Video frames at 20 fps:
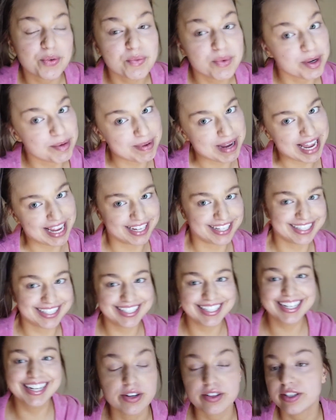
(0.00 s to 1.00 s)
We're
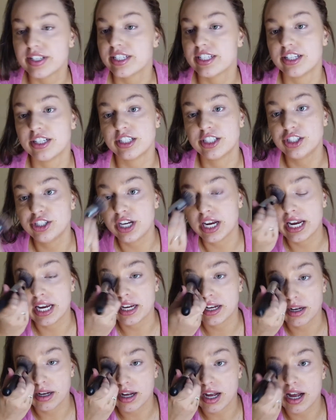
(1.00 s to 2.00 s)
back. I know this looks
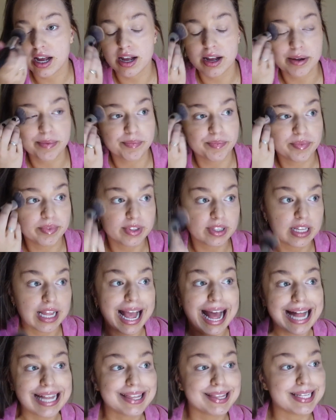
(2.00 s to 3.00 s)
jank.
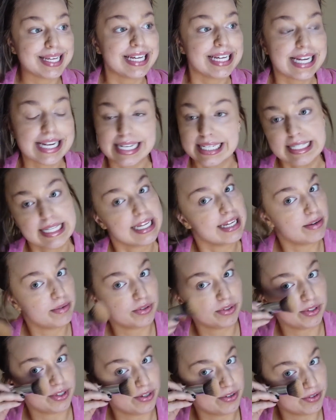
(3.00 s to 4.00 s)
Like I said,
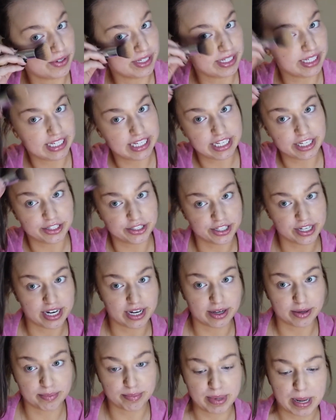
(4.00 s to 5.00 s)
we're only going here
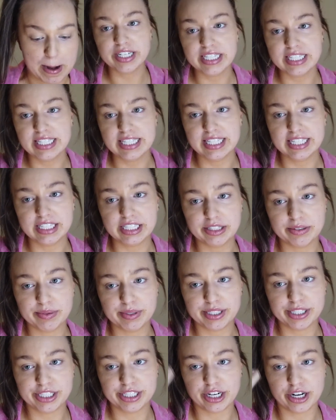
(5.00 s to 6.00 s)
up. For
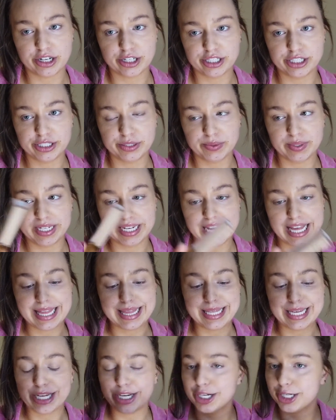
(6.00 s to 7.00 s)
concealer, we are doing
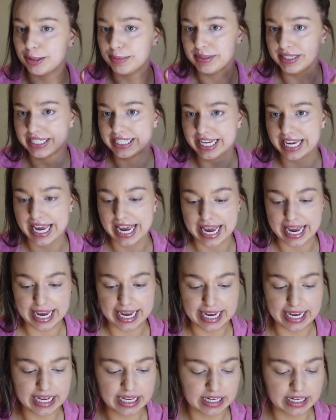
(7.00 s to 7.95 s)
the Urban Decay. I